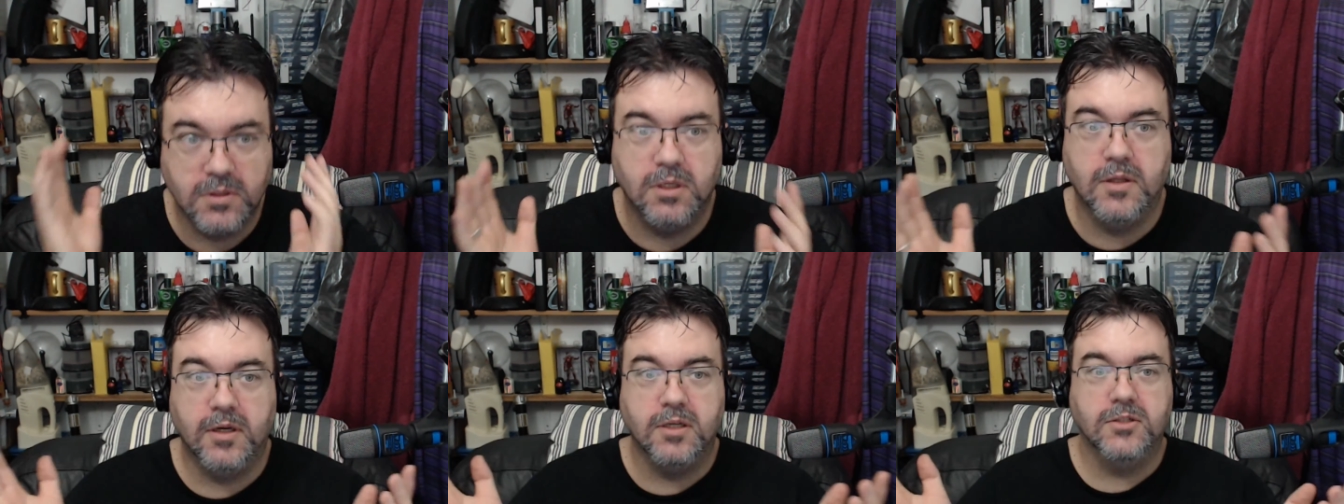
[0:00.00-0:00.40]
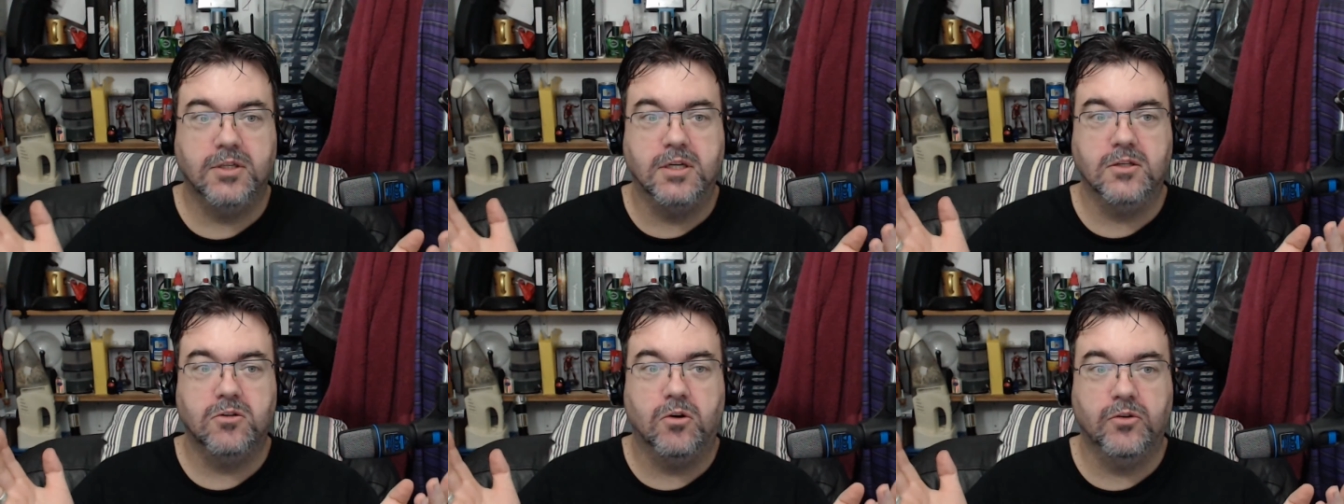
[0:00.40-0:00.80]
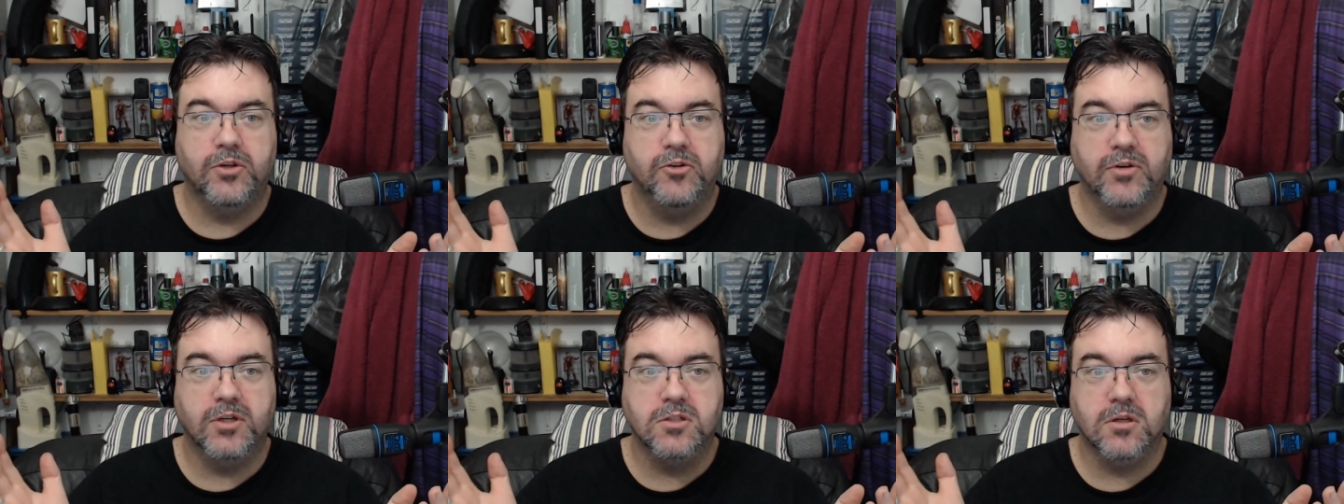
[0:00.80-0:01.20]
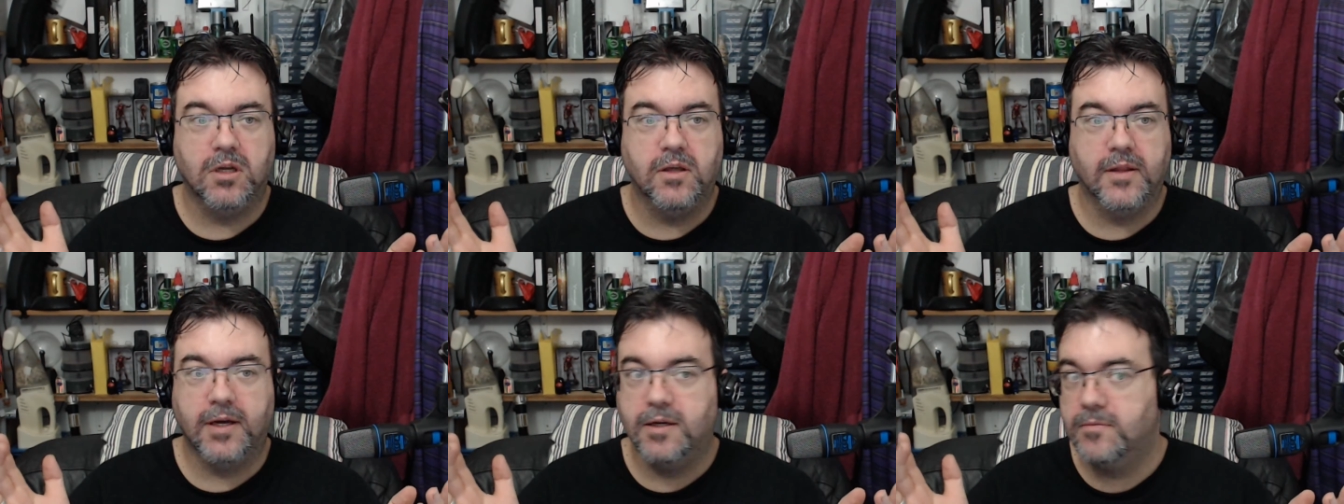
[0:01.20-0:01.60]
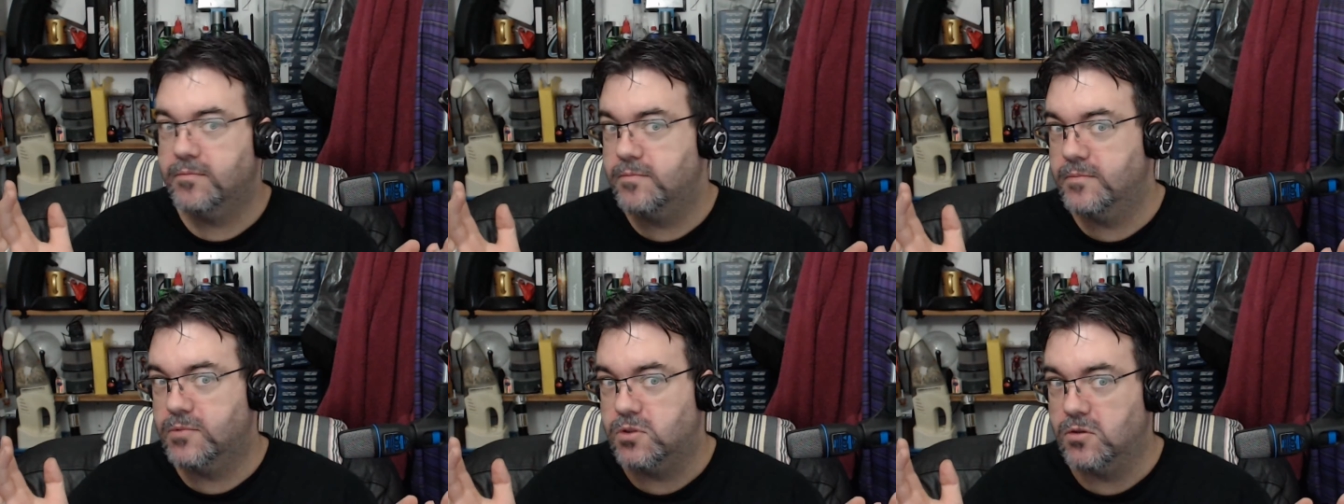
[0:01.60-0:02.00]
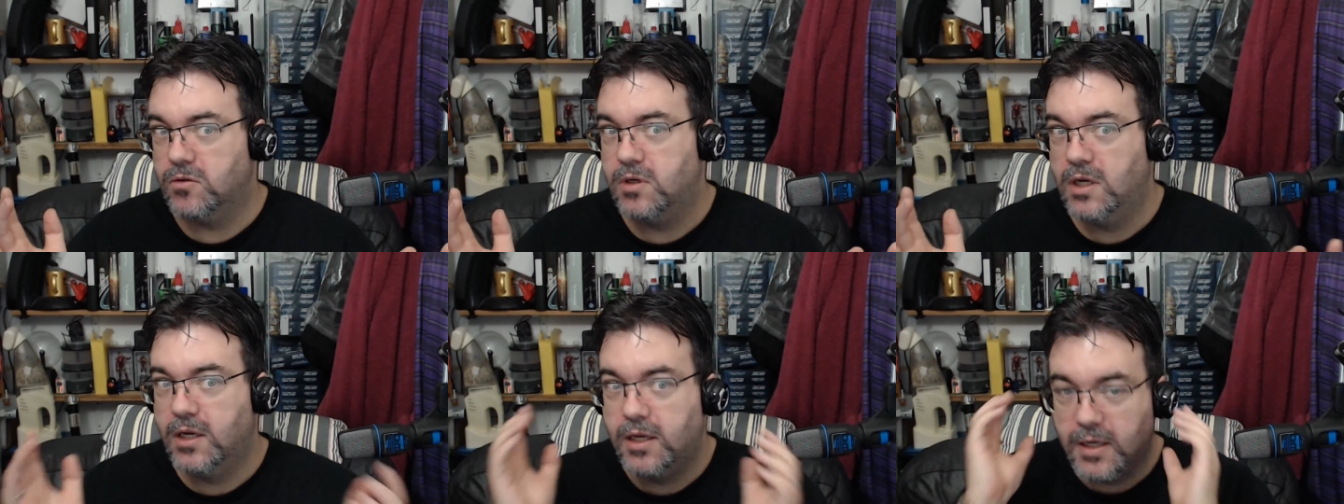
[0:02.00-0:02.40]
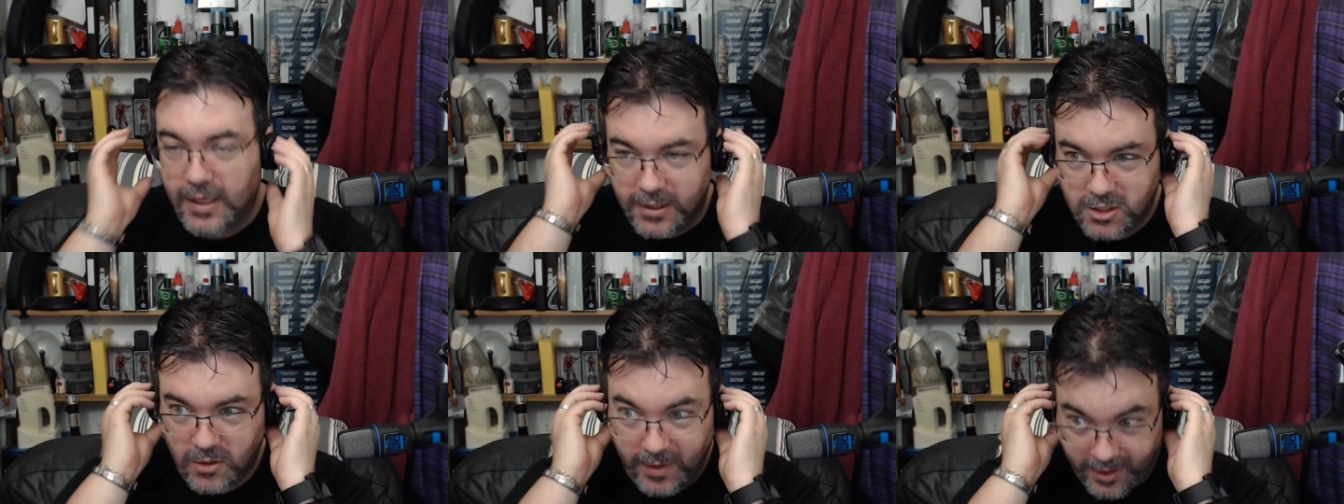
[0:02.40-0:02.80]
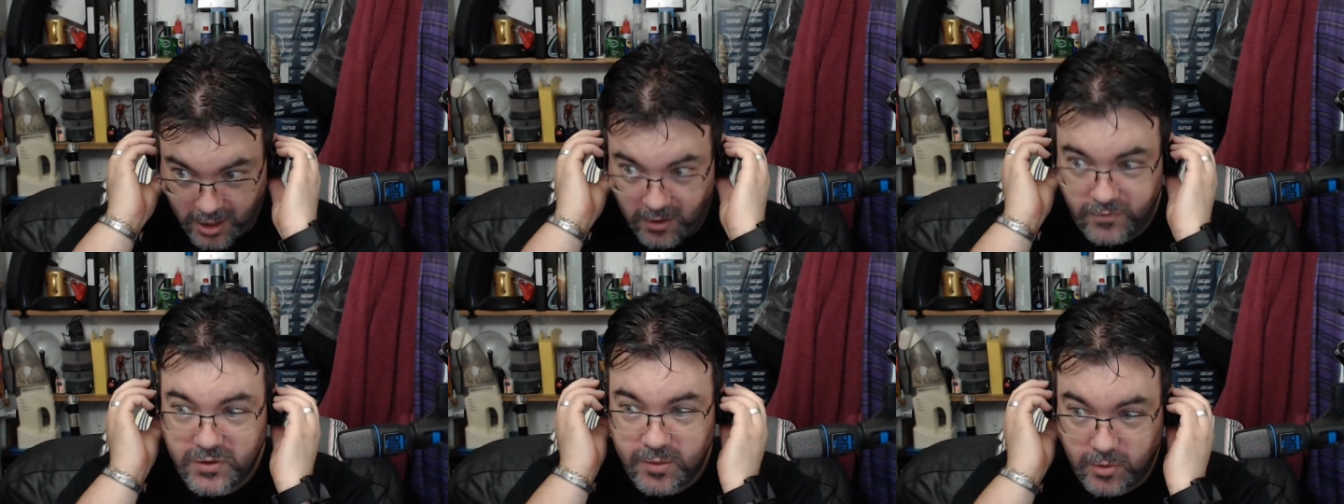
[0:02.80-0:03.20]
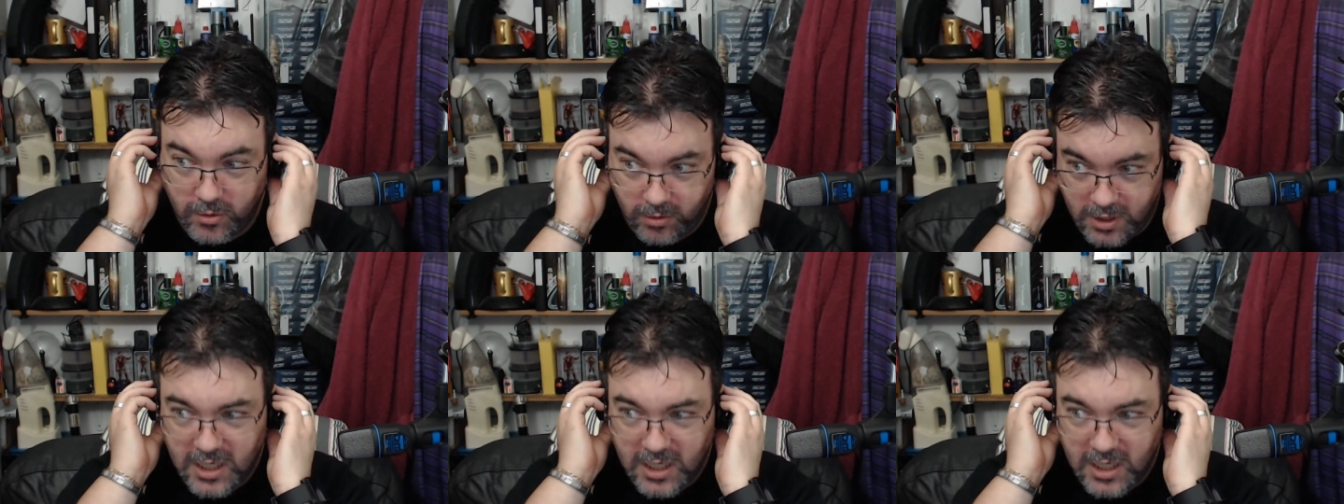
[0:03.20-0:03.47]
and it sits on your ears like that. So it's quite comfortable.